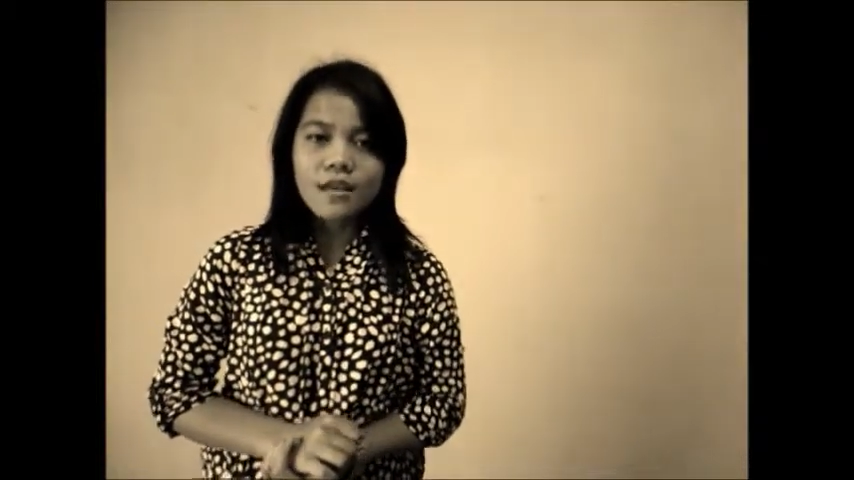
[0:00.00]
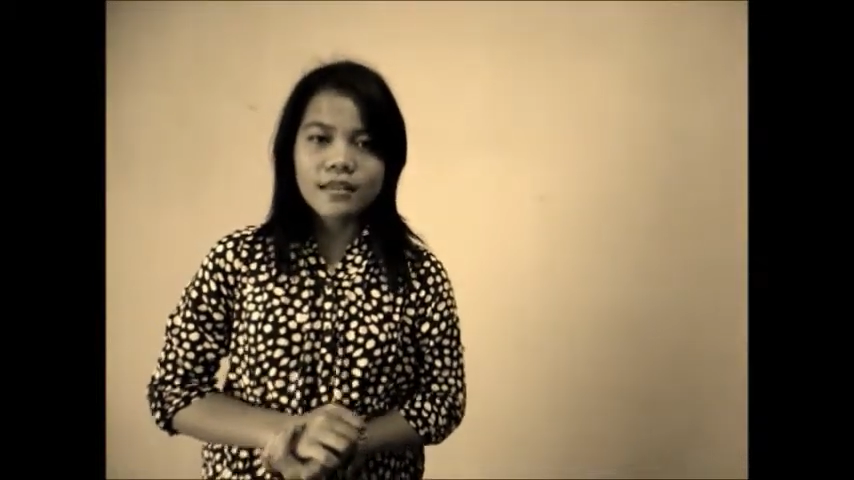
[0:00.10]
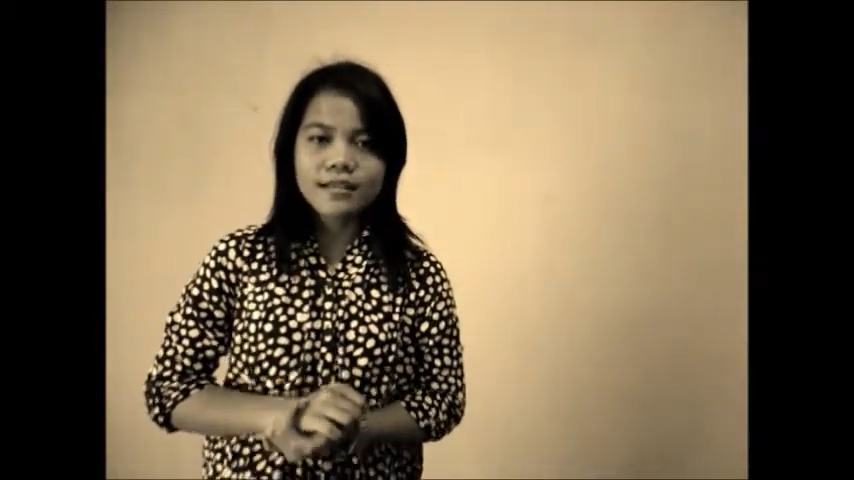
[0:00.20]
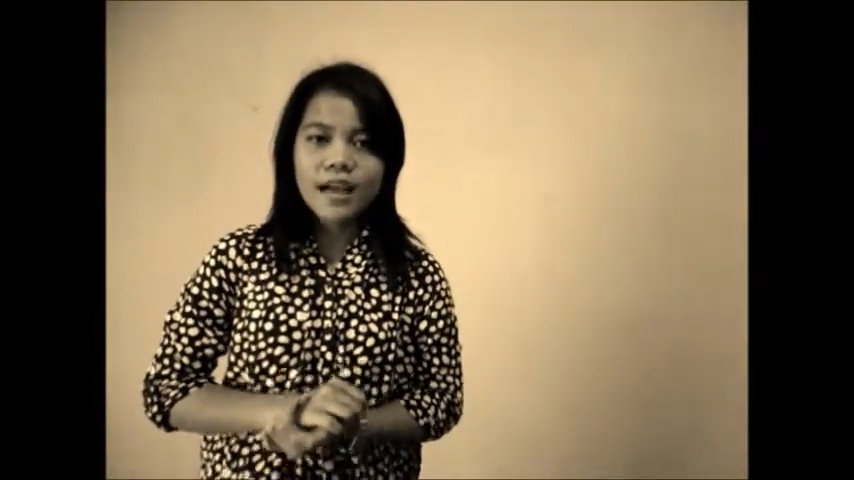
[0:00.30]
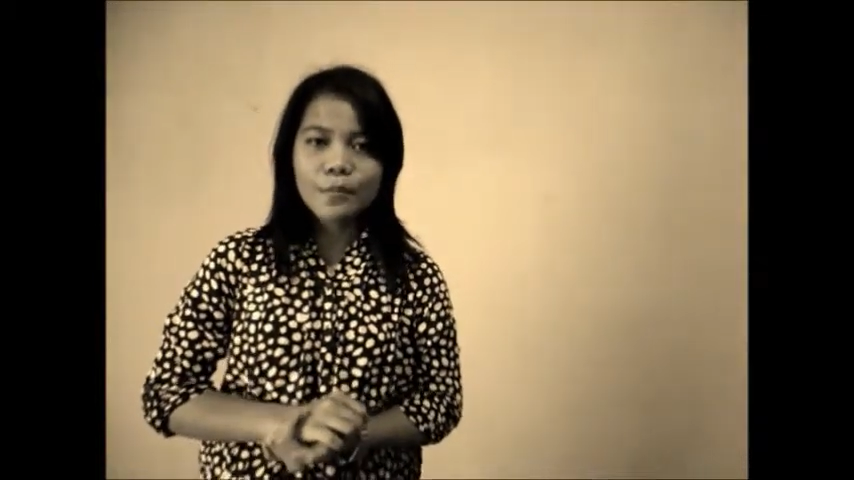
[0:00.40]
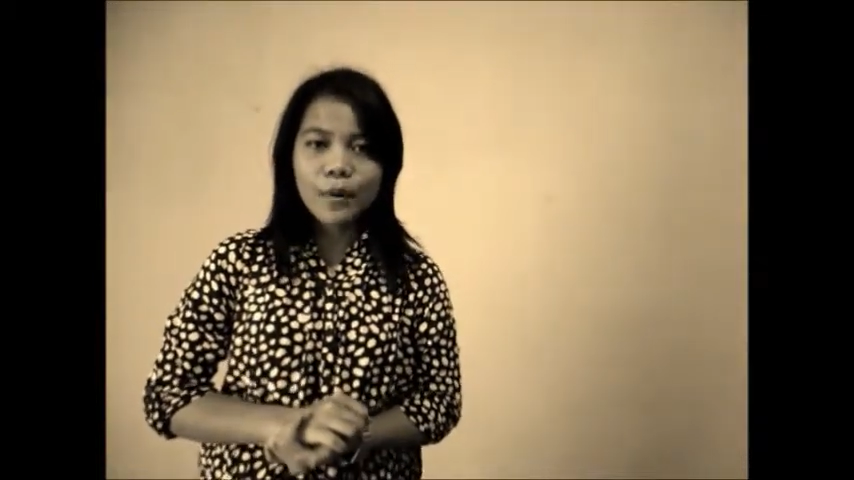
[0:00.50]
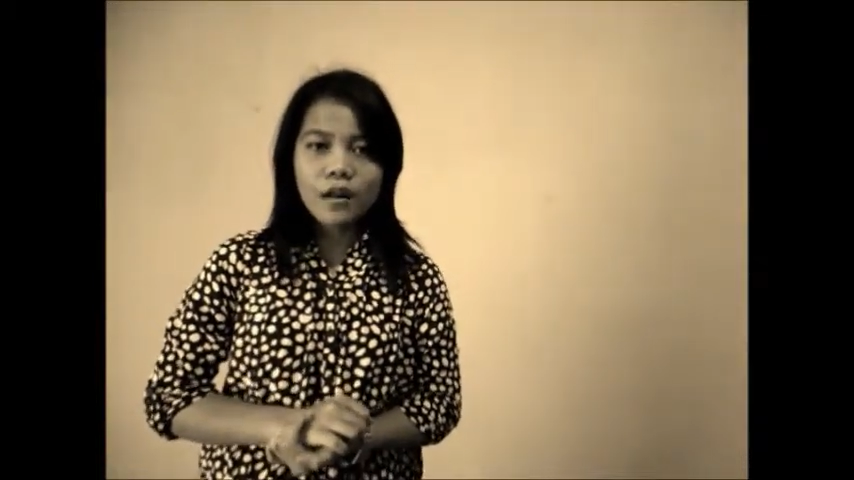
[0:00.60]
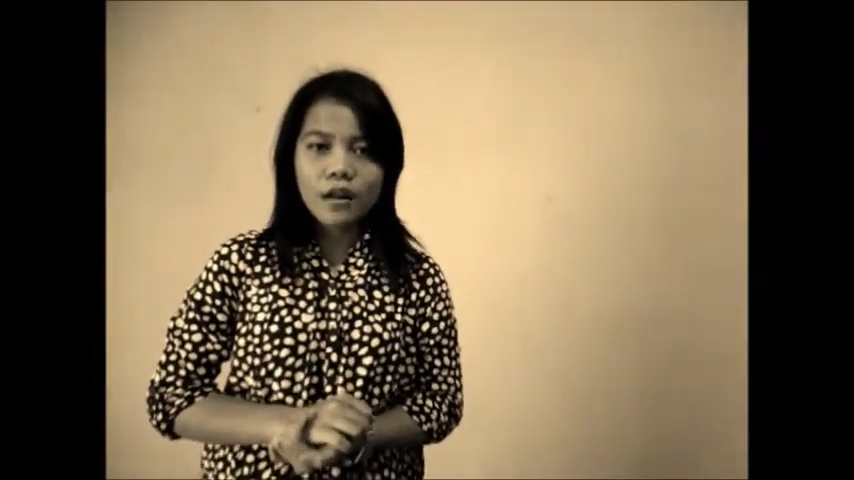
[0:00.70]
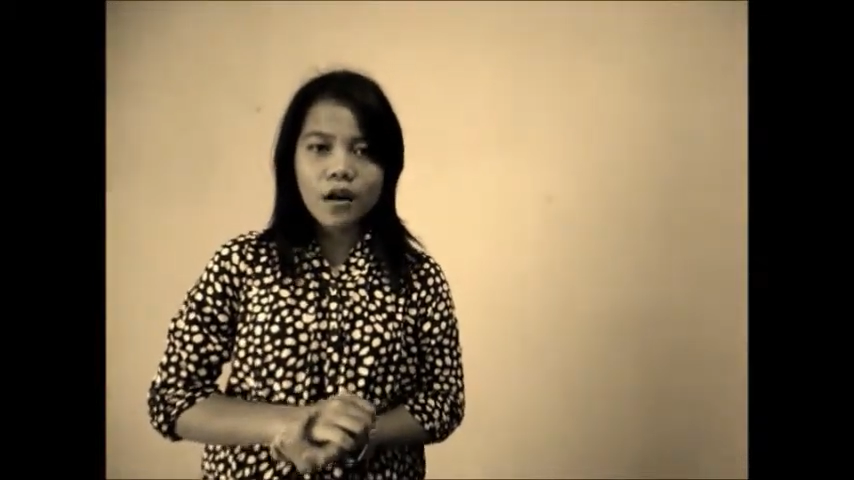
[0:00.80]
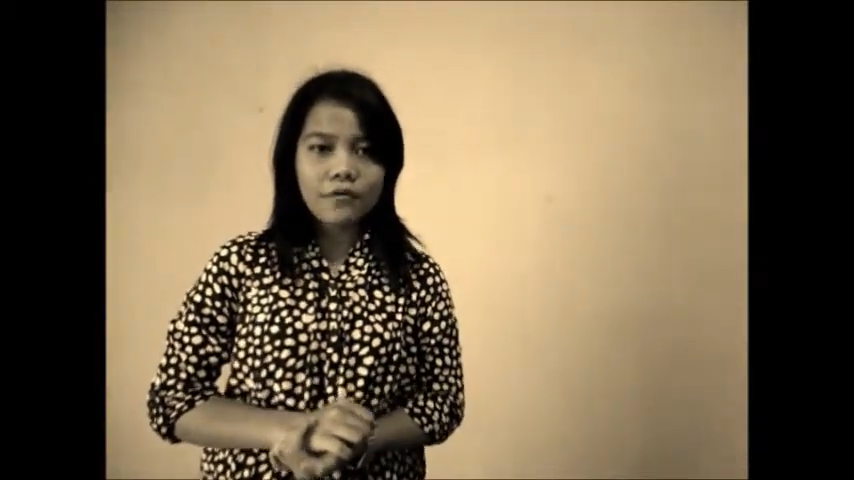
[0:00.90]
The
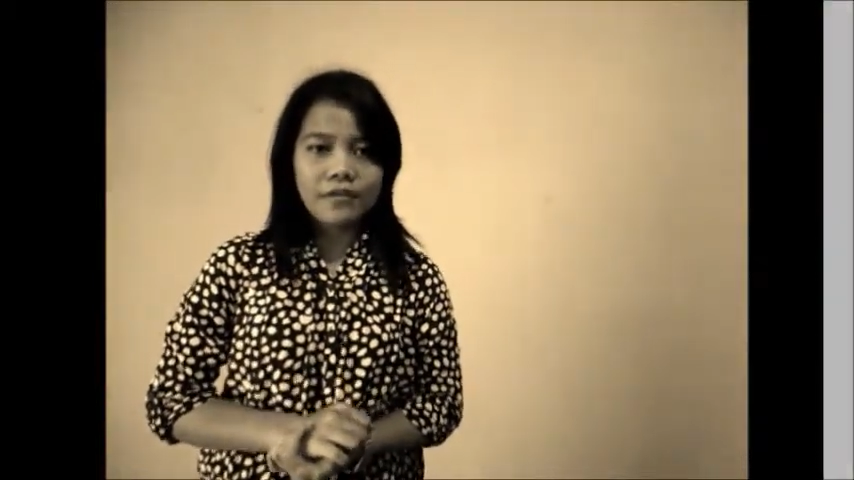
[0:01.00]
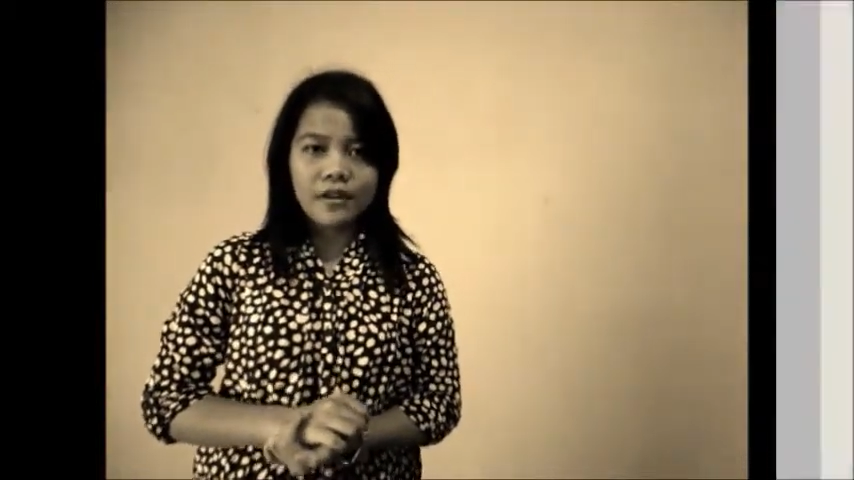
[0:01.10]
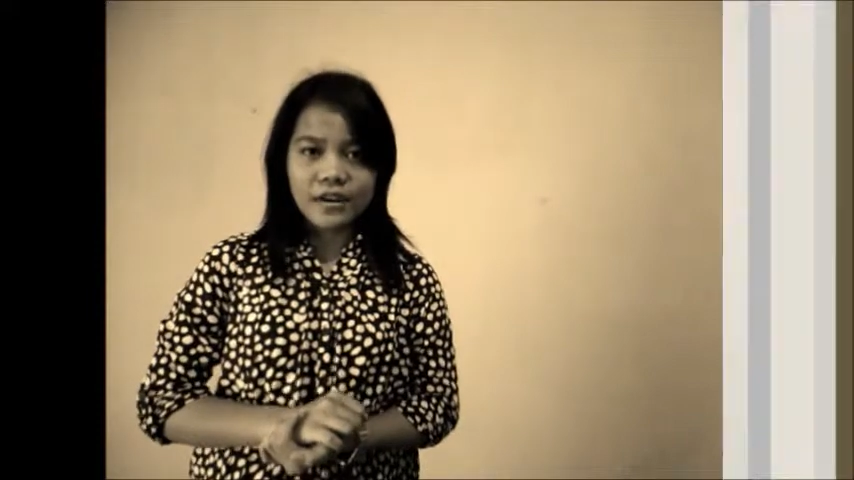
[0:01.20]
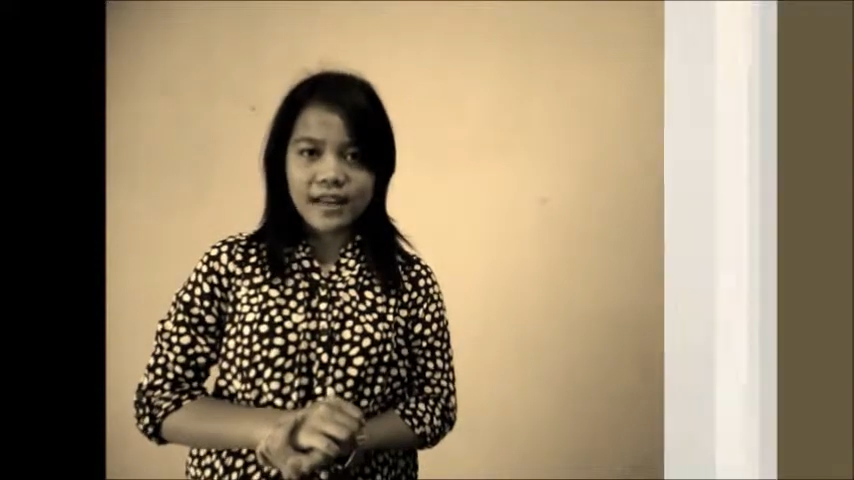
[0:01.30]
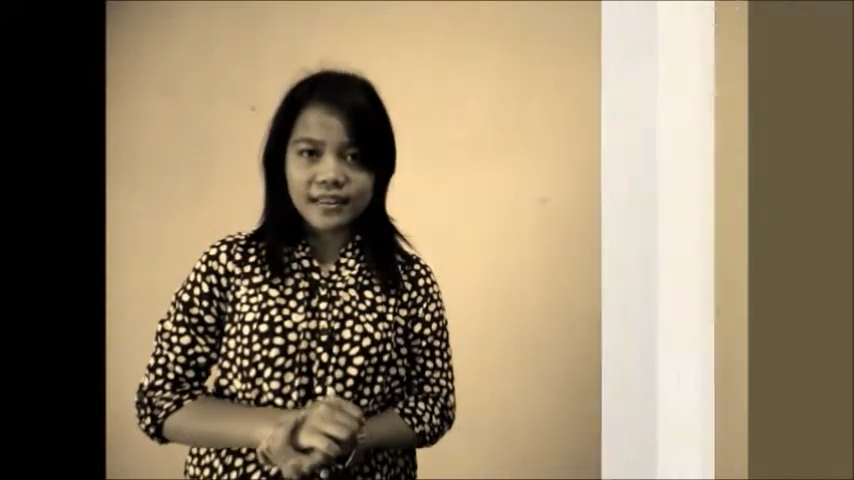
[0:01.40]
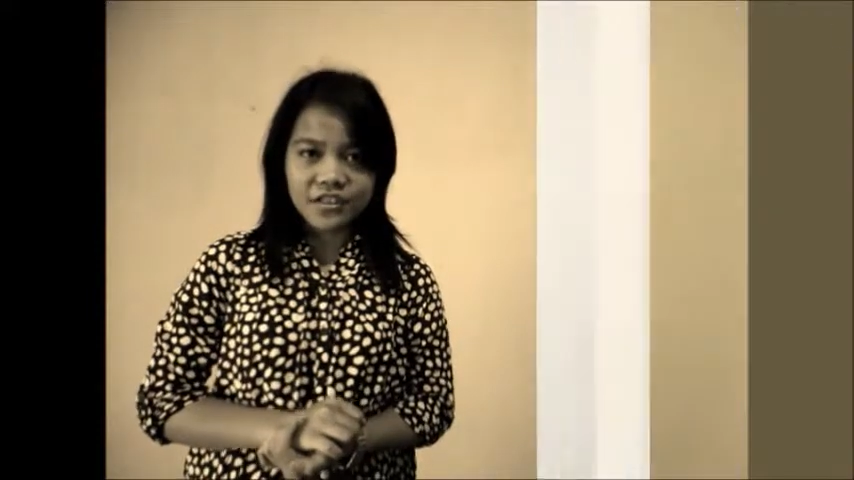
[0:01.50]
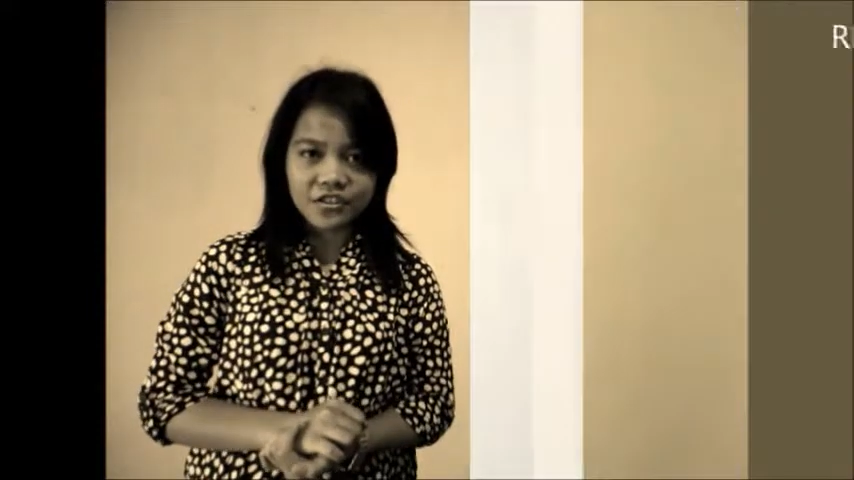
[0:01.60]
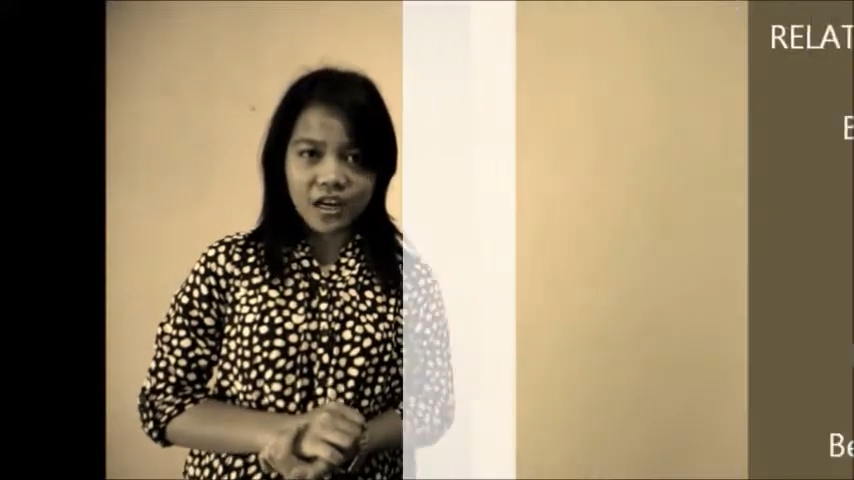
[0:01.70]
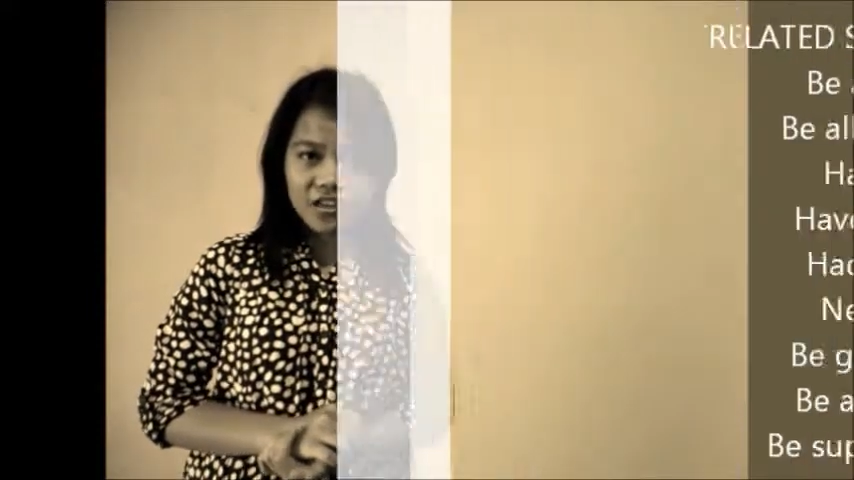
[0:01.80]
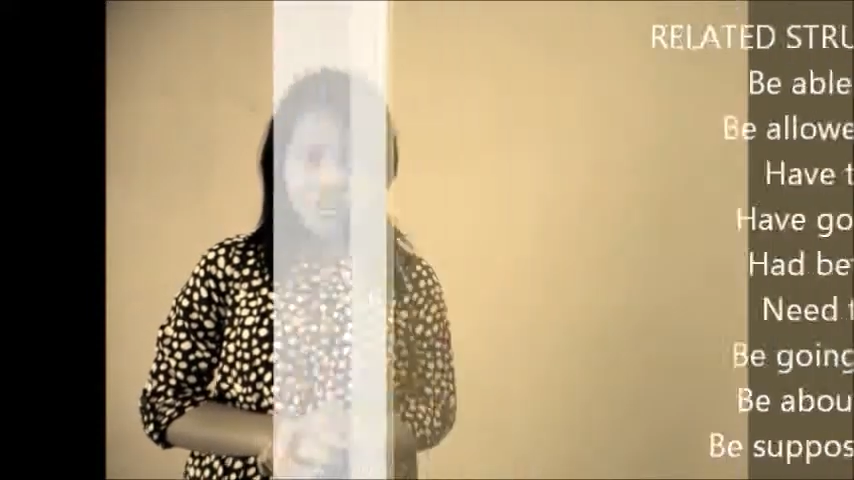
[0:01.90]
sample of related
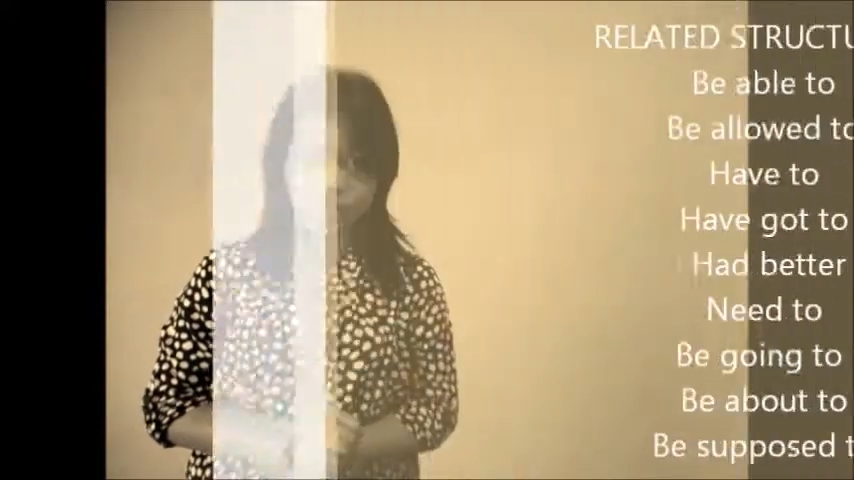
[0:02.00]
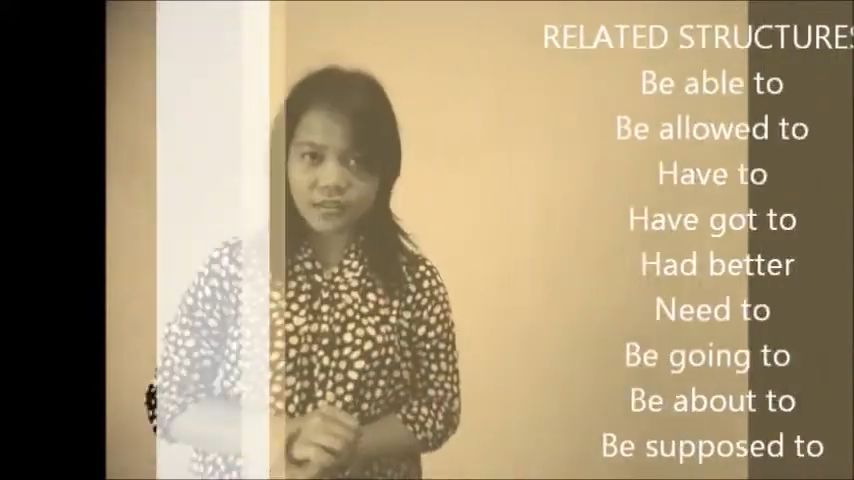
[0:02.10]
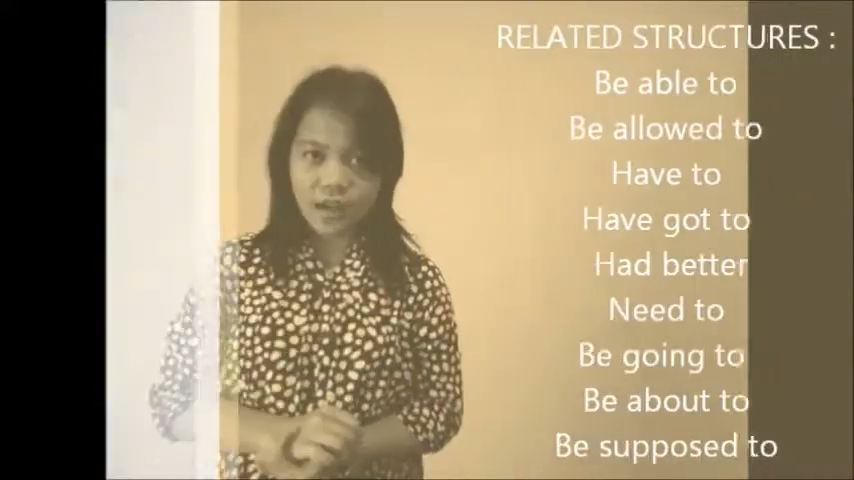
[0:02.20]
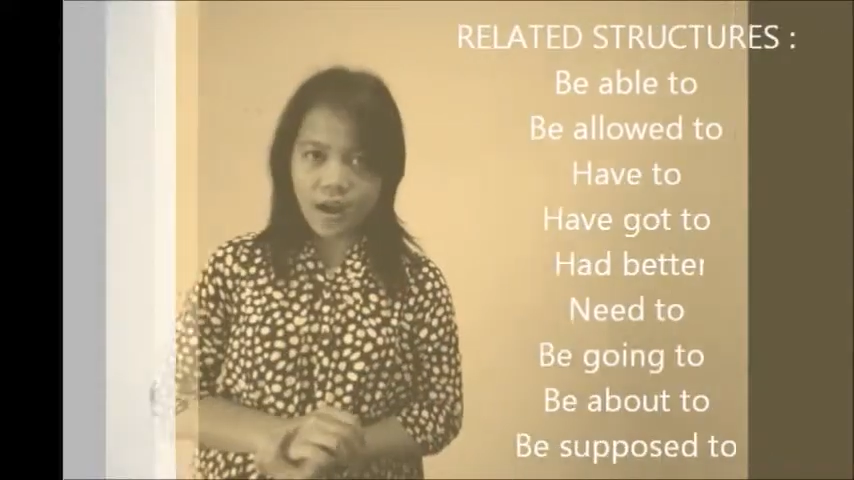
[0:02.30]
structures